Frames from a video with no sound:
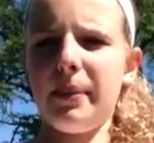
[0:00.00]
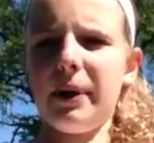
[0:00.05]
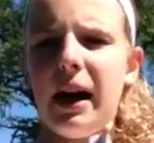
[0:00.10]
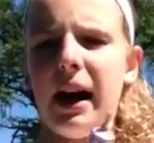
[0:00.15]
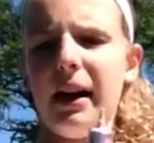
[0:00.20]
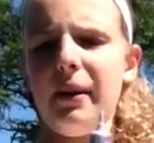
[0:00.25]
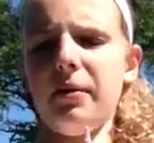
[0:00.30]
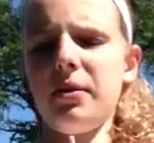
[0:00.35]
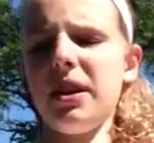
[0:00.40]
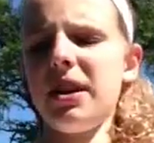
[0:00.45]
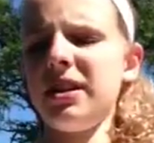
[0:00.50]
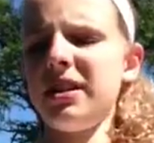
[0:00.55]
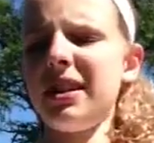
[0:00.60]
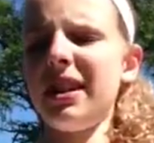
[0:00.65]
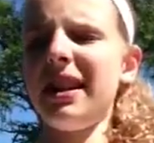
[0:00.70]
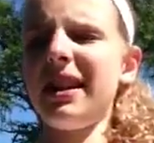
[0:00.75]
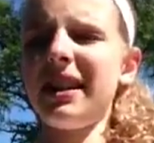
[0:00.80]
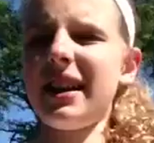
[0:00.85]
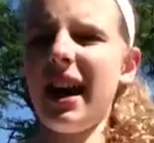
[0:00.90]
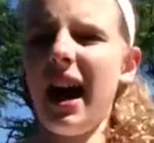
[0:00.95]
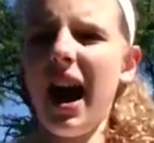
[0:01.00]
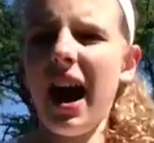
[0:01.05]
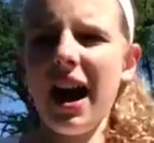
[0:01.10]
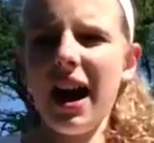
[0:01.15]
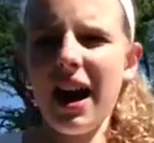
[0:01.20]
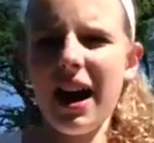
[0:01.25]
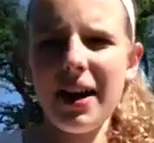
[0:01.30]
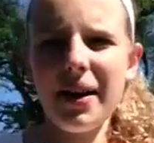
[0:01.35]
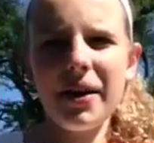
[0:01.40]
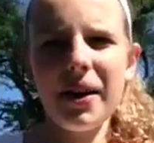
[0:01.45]
But I wish like
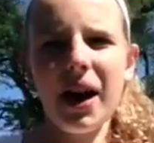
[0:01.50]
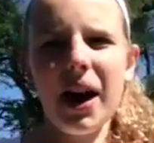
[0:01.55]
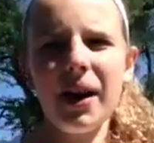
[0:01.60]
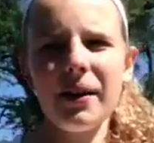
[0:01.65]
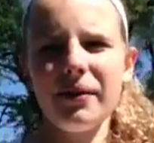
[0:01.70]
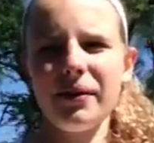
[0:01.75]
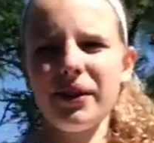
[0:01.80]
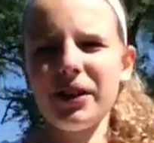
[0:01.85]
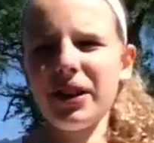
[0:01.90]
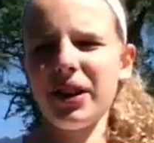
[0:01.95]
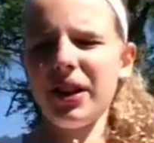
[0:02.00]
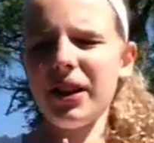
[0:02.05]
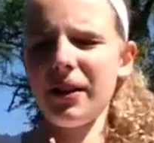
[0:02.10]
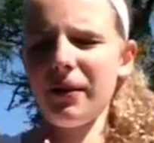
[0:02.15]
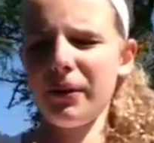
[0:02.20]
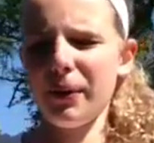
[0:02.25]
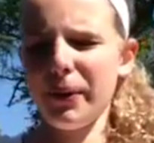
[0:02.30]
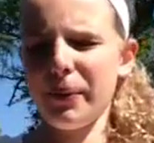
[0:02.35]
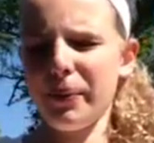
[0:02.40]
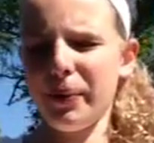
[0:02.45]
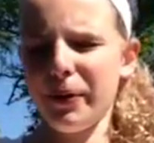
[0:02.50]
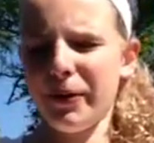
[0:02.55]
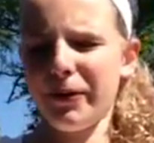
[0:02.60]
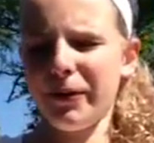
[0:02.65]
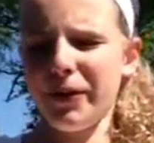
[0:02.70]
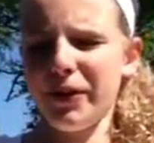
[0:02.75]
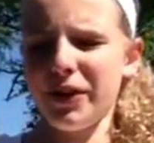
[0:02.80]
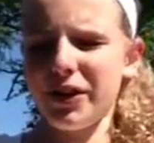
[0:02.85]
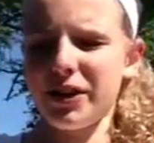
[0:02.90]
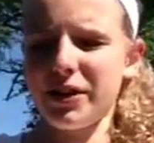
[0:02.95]
I I really would
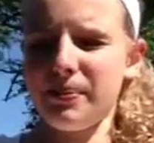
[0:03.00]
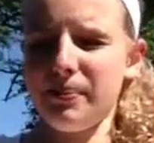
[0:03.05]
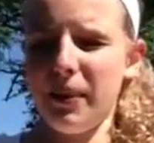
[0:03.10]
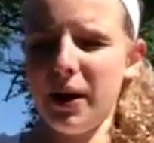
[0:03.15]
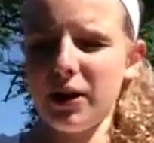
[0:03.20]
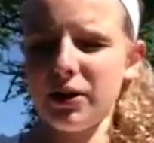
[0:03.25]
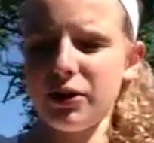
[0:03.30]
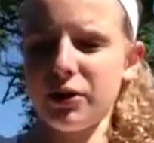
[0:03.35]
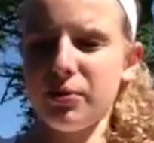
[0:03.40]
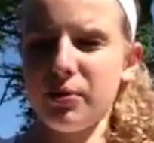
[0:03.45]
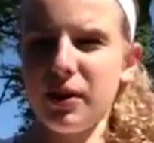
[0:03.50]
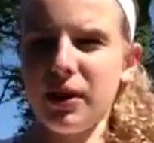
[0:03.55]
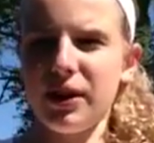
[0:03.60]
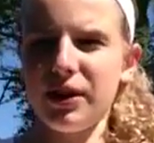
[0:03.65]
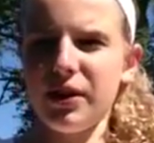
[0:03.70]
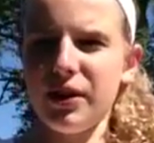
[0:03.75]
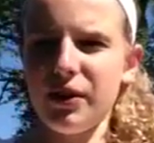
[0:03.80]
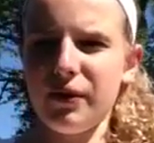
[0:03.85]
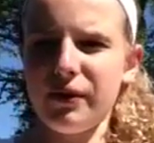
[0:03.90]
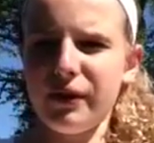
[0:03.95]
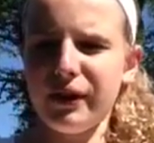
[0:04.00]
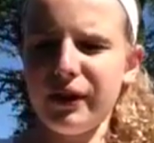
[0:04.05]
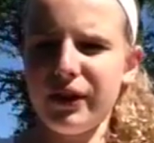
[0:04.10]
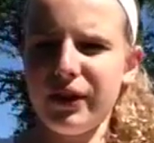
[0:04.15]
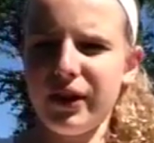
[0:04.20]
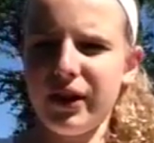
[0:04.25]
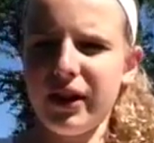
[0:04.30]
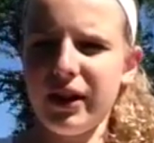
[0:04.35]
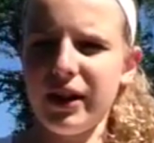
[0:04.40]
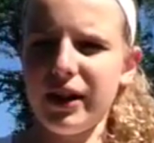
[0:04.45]
prefer the sponge one over
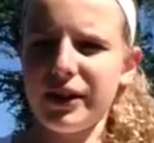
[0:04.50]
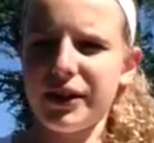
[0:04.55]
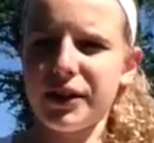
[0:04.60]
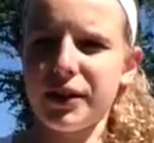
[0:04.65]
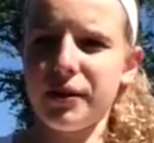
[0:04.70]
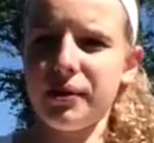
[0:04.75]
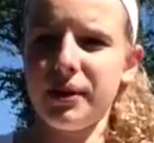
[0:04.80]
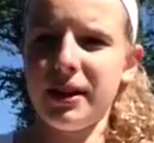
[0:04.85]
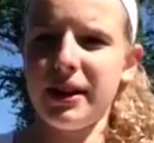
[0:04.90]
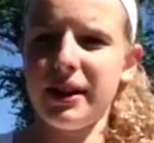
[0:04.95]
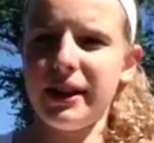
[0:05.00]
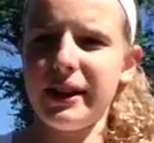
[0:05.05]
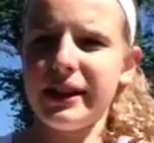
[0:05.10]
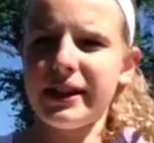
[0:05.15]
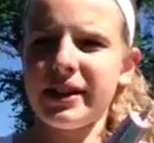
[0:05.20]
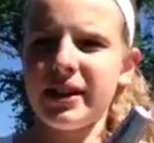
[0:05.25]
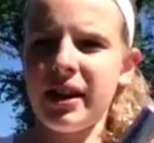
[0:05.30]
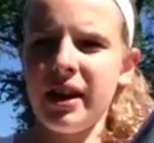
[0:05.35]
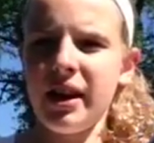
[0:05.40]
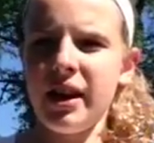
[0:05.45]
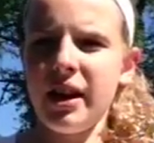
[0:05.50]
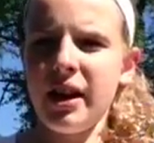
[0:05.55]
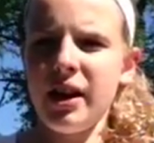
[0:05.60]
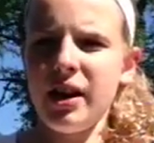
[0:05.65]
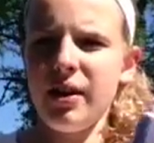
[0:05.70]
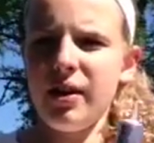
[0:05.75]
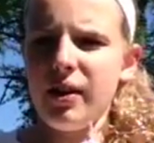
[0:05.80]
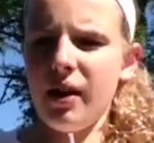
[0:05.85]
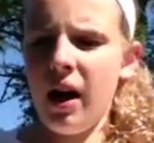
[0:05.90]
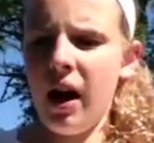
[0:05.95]
the uh, squeeze.
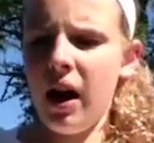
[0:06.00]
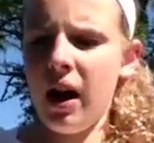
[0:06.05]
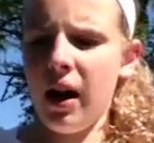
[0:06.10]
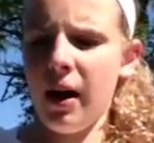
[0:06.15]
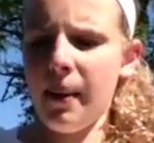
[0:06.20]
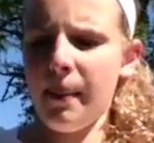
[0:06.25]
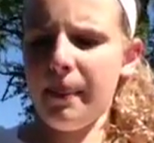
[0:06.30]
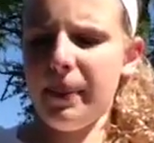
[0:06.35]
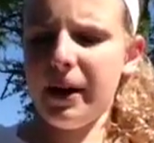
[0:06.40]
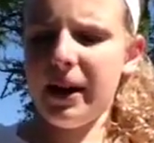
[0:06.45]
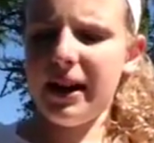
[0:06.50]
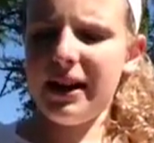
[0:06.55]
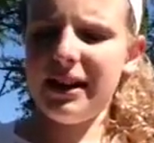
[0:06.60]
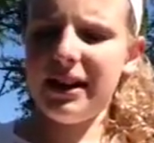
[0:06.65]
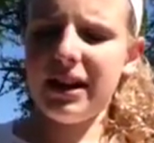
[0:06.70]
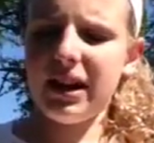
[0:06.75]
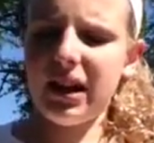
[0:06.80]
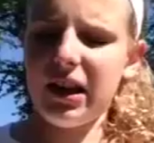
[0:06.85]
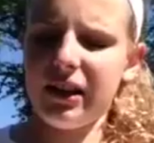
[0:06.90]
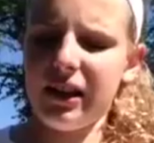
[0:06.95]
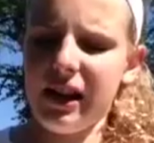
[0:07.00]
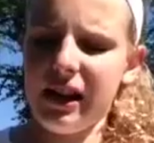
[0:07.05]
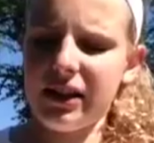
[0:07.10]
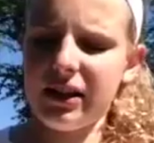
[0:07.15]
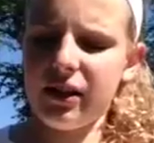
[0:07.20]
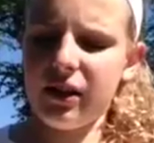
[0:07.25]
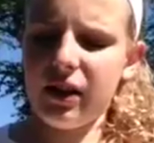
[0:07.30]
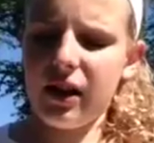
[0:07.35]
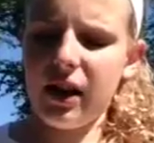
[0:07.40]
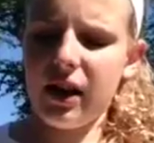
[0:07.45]
Um, but you know that's
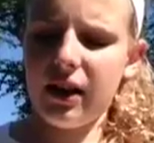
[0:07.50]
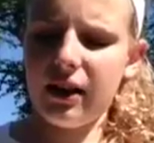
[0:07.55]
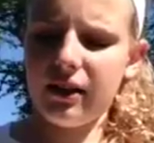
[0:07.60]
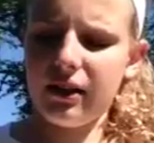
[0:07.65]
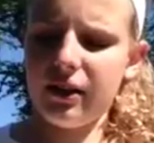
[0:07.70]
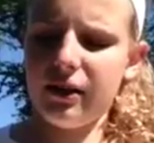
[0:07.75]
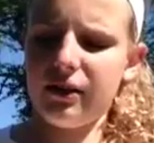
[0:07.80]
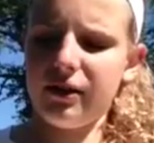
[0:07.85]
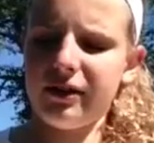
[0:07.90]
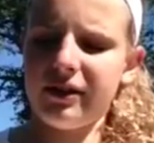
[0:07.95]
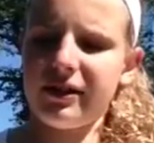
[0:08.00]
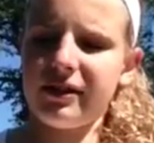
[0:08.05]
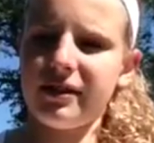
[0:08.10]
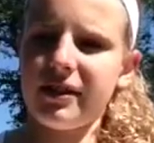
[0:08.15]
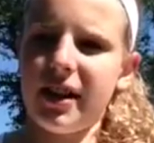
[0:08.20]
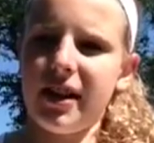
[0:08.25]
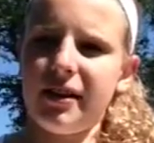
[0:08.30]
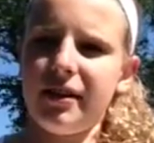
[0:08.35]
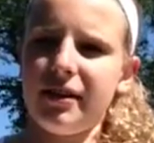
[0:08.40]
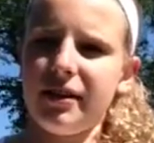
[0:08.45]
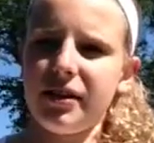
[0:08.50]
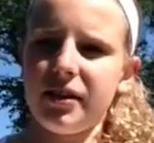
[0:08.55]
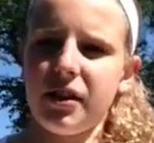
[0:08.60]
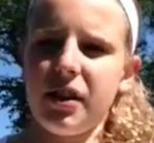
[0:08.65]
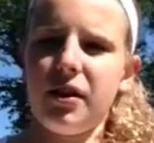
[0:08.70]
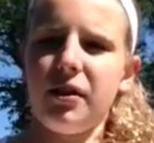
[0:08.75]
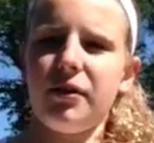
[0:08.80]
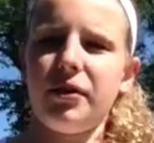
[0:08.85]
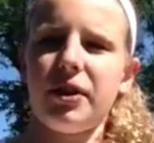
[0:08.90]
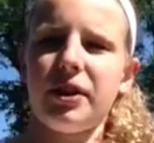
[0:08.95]
okay. There's, I don't,
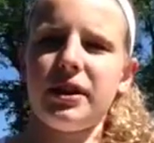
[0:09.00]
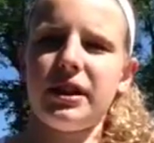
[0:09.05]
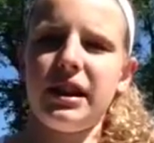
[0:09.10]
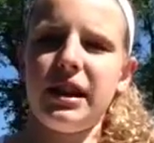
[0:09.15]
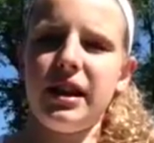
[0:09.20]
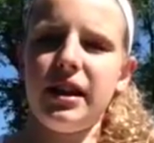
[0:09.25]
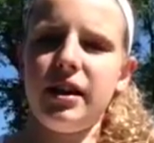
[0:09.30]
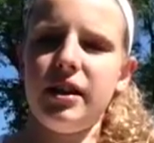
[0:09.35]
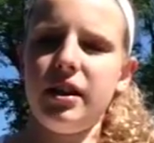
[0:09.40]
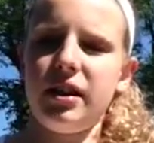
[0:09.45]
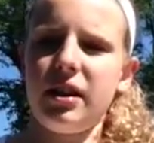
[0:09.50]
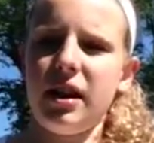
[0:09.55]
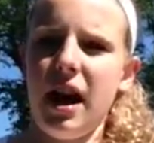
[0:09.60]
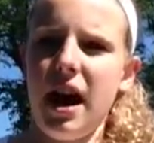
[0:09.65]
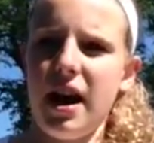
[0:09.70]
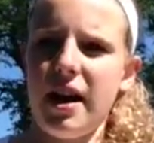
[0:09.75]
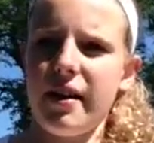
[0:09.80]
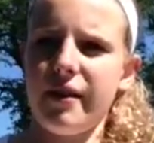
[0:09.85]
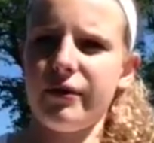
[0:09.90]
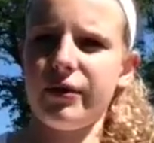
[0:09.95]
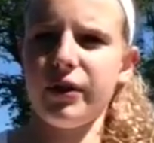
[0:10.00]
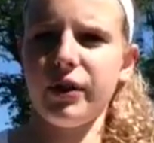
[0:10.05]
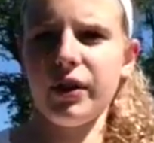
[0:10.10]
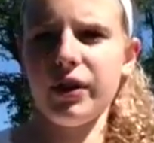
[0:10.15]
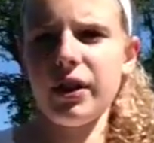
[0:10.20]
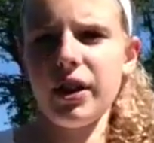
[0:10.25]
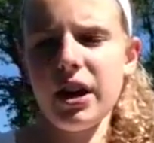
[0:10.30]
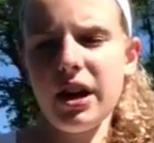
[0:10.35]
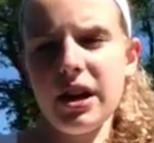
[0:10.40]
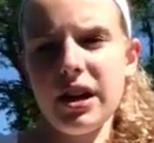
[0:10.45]
I don't think they have
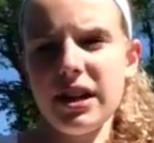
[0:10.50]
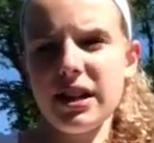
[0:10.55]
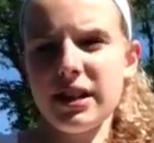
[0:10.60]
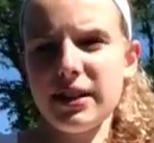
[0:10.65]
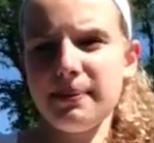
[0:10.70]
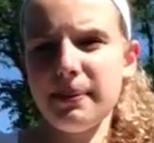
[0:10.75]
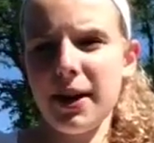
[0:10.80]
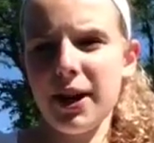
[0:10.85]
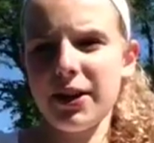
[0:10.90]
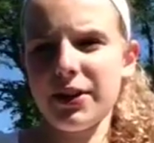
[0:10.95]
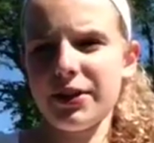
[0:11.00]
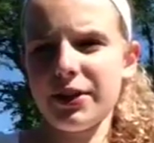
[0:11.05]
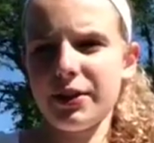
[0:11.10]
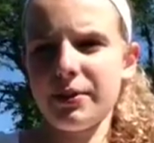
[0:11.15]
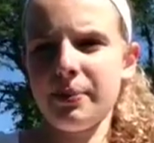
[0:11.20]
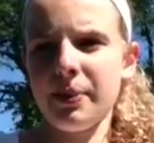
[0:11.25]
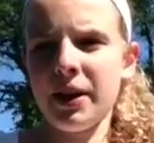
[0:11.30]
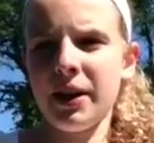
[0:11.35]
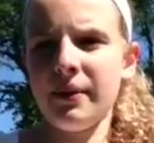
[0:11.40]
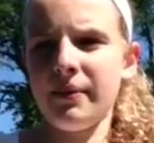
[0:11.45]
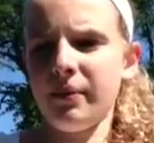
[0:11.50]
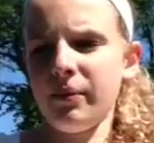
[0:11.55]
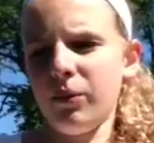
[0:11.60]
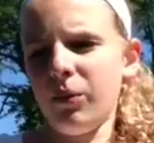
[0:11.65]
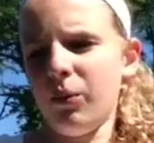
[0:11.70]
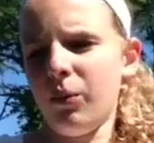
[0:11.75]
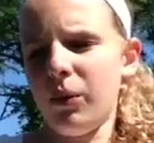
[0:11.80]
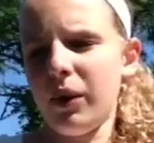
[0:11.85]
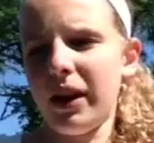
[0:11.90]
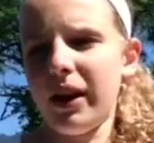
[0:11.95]
the sponge, but
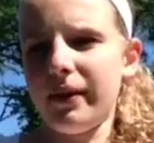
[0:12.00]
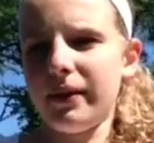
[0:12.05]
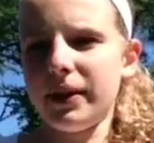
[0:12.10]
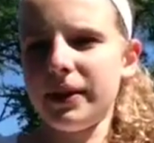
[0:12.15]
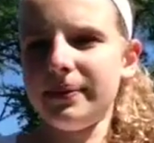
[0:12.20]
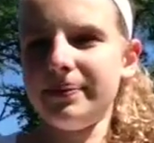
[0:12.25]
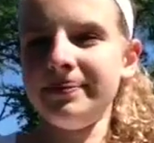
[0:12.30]
whatever.